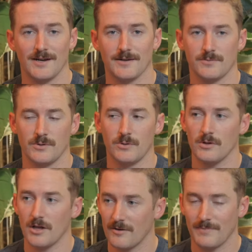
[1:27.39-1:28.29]
We talked through
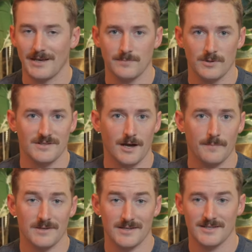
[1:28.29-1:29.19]
a lot of baseball
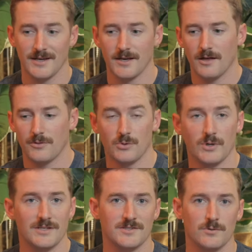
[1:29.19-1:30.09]
topics, through
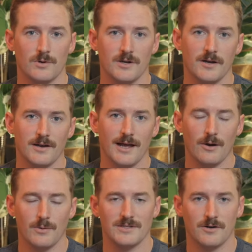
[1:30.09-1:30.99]
his story on
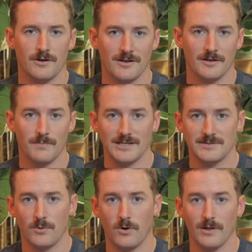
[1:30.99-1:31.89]
how he started in
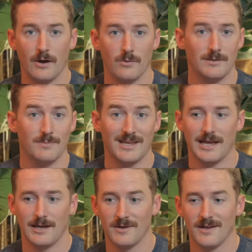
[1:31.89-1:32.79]
baseball, how he
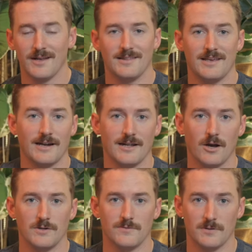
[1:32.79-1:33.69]
became the head
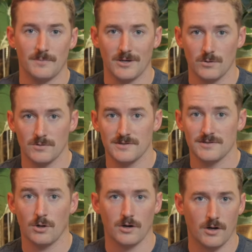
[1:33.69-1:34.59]
coach for the
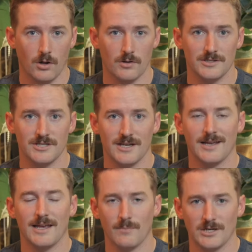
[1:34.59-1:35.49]
Pickles, Clark College,
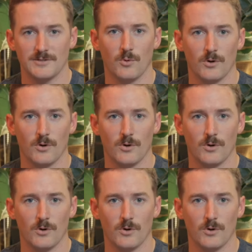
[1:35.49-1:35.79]
and much